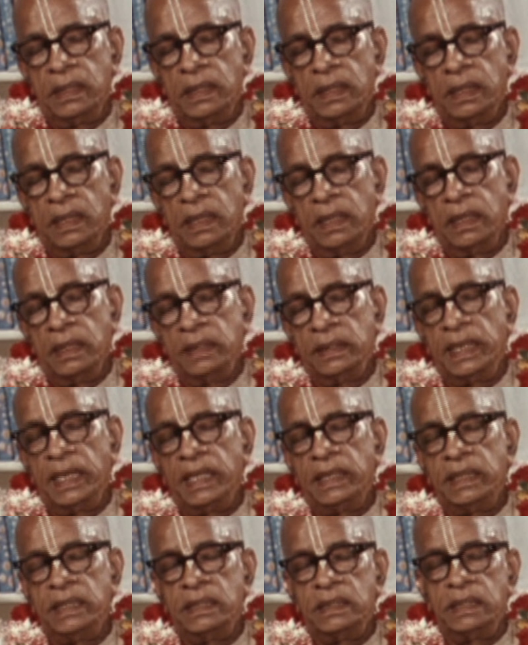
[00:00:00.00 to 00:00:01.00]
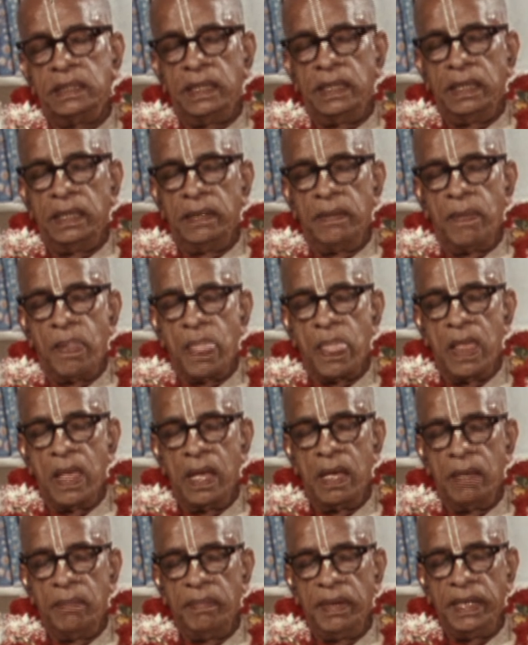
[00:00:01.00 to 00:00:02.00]
Uh, that is the
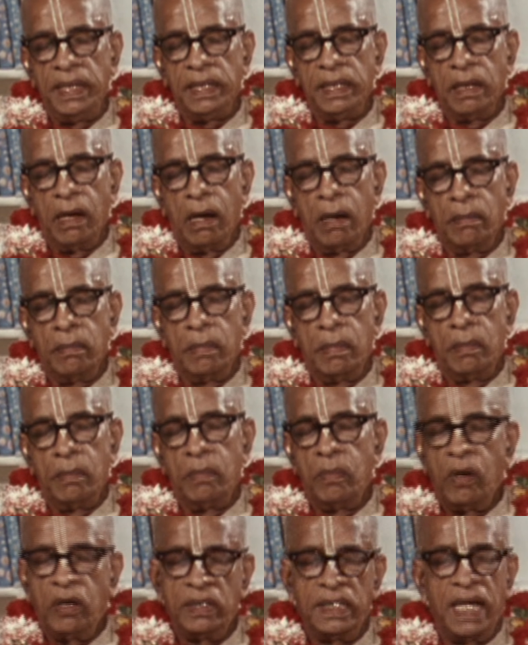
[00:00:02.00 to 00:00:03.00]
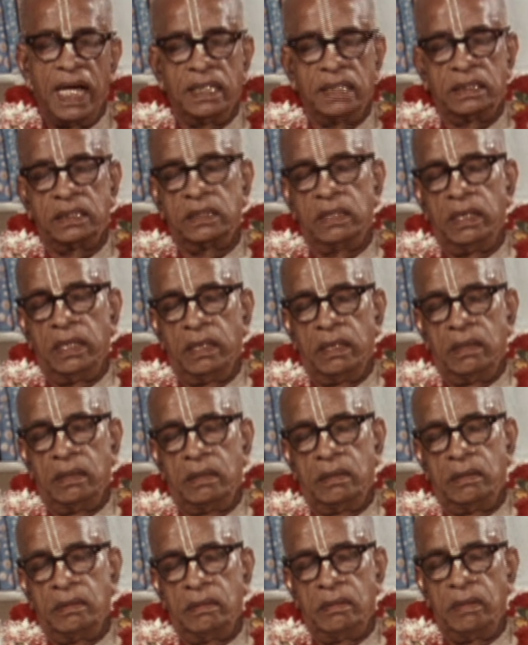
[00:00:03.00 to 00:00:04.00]
meaning of modasraya.
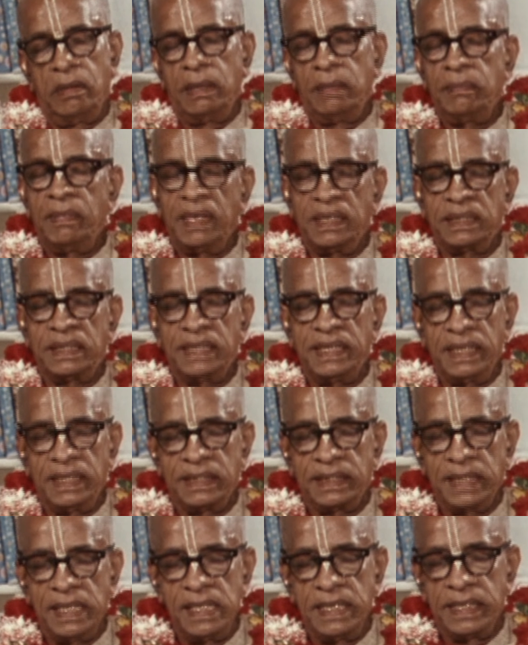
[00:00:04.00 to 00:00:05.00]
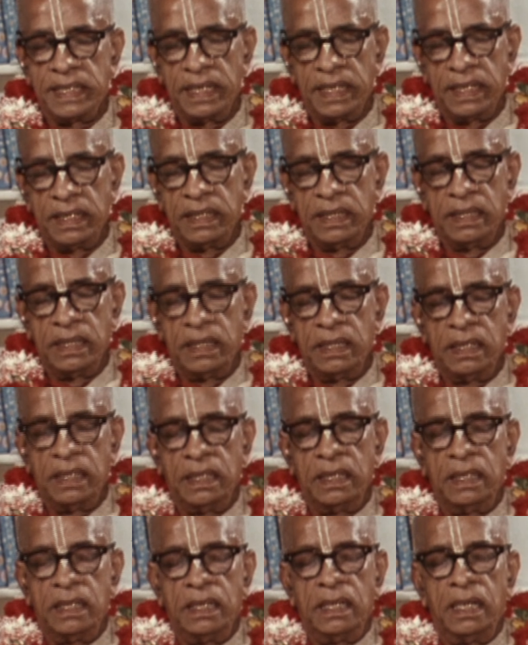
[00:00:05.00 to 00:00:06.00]
One must take shelter
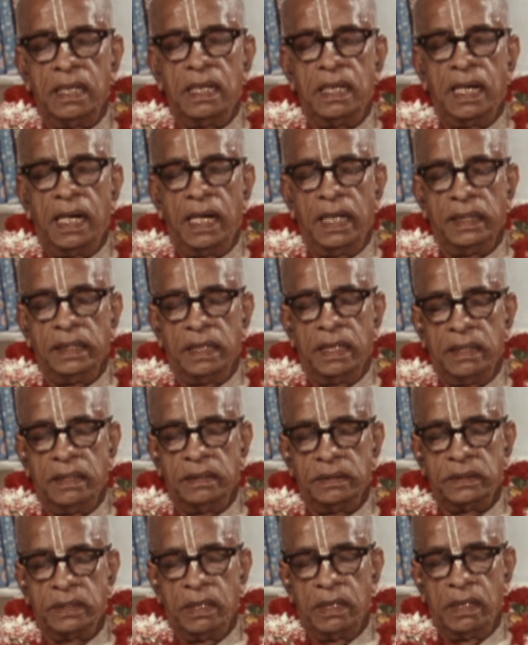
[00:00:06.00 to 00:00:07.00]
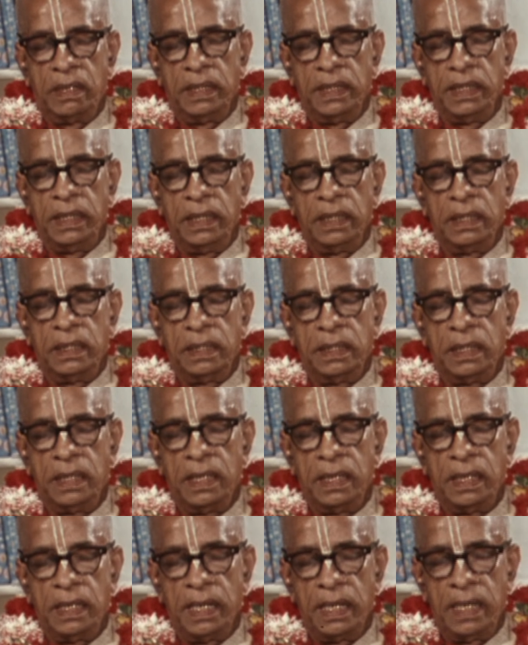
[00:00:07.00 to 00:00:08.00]
either. So,
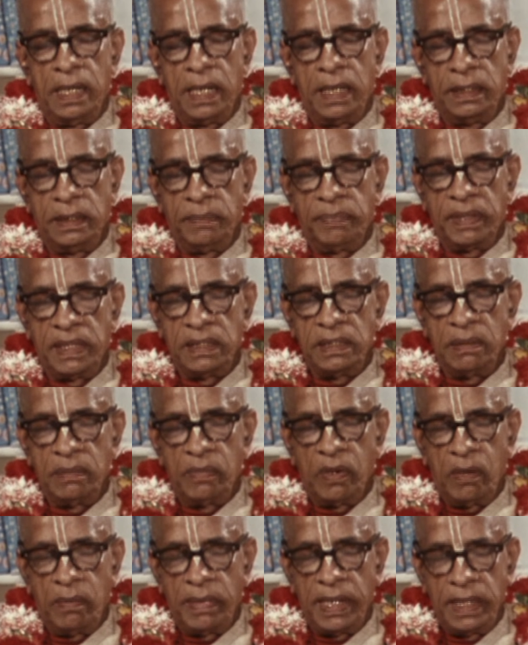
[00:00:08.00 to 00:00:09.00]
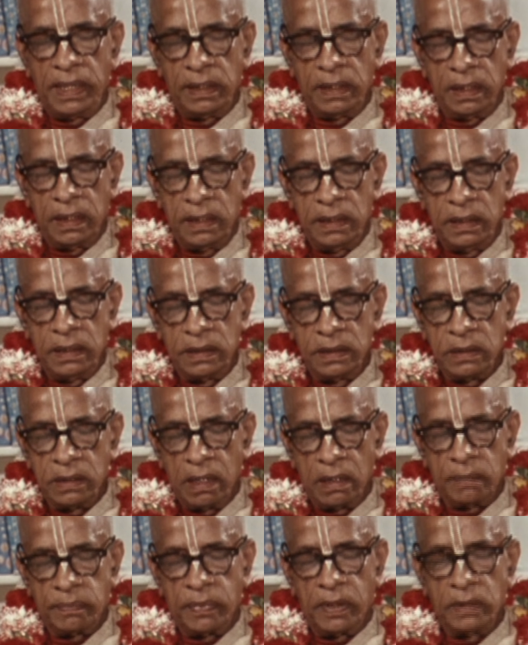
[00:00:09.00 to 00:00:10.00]
at the present moment, it is
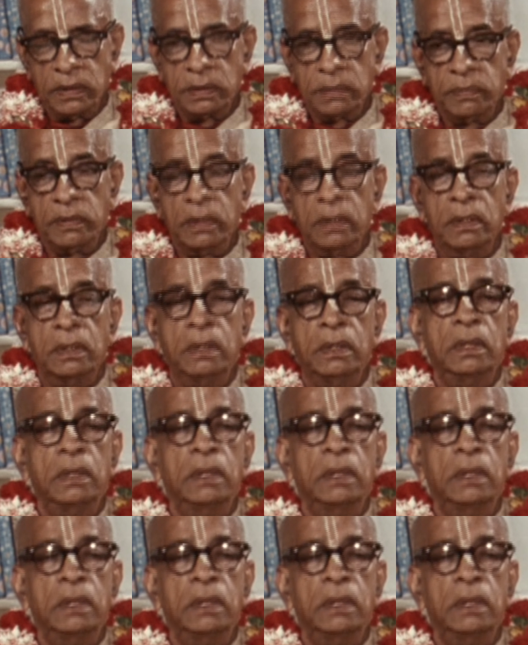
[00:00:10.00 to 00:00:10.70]
not possible